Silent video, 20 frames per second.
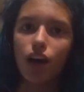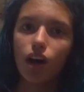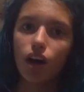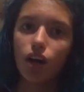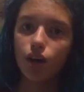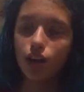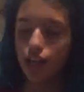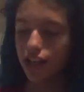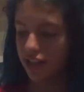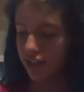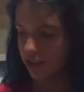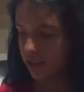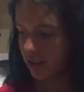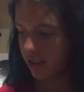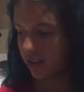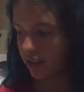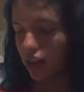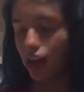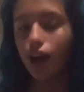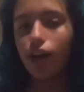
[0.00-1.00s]
Okay,
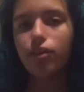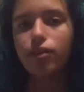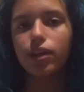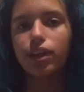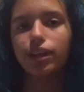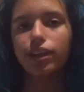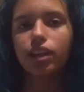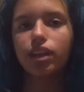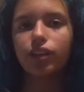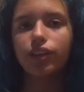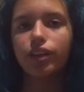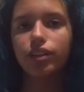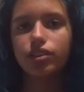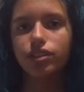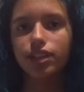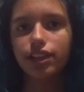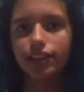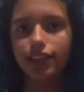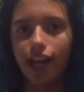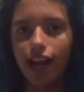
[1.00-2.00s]
so now we are going to
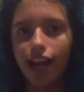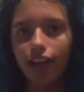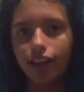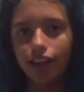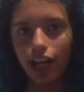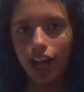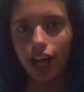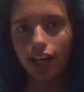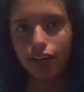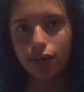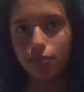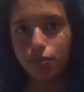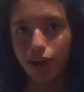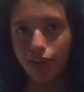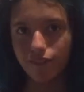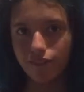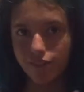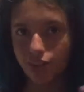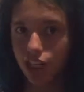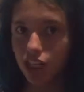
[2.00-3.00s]
get the hair dye,
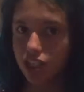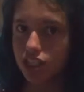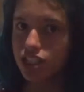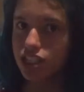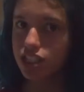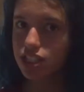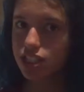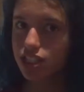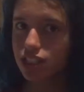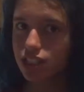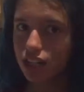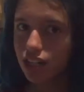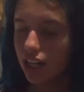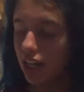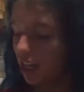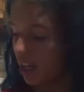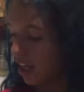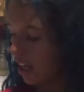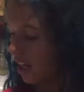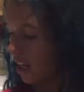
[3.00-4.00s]
but first,
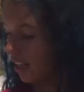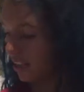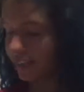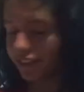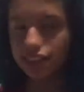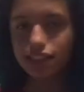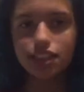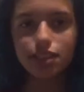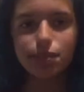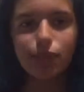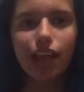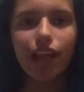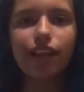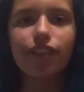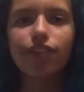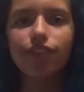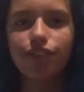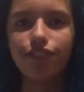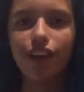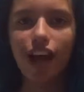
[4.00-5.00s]
get some
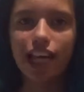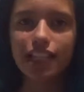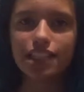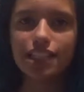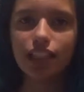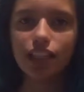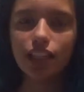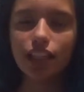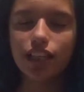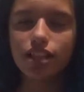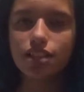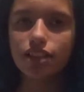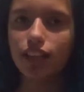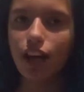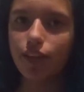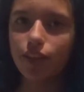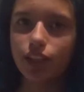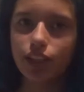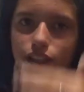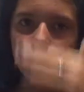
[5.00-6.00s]
like Vaseline so
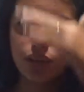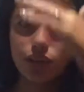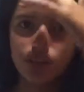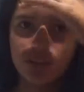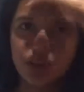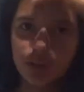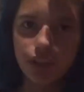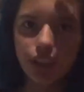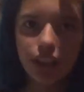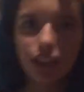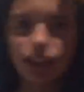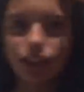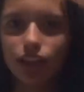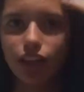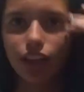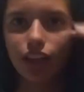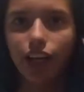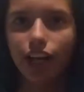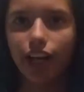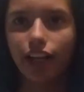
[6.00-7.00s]
that way you can do it
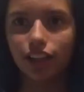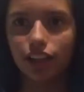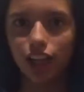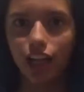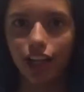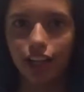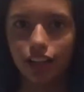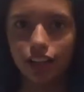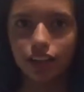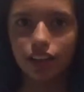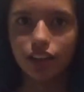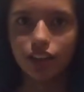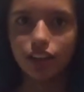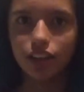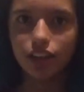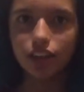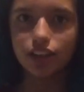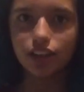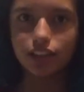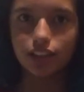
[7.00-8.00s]
your hairline.
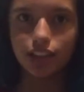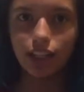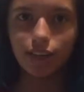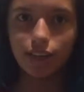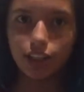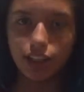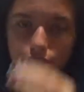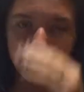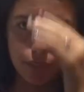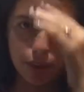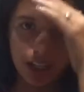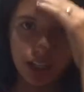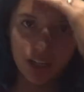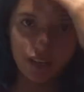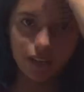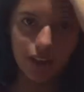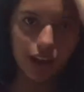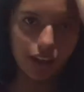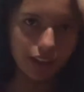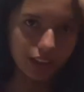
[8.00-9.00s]
So that way you can put it
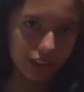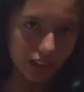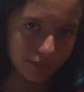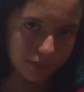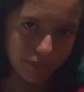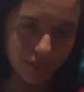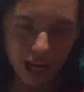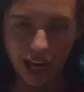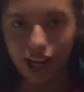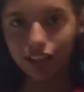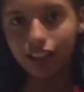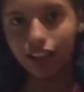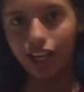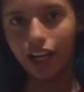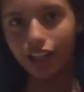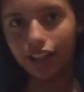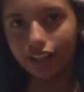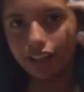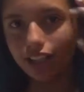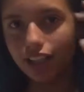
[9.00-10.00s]
around the
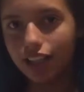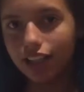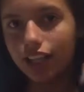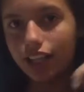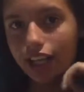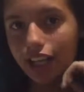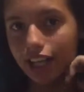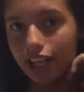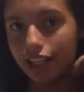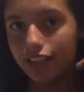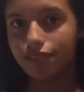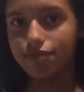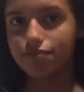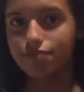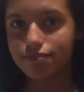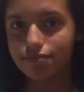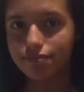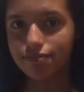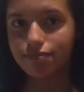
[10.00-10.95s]
hairline. And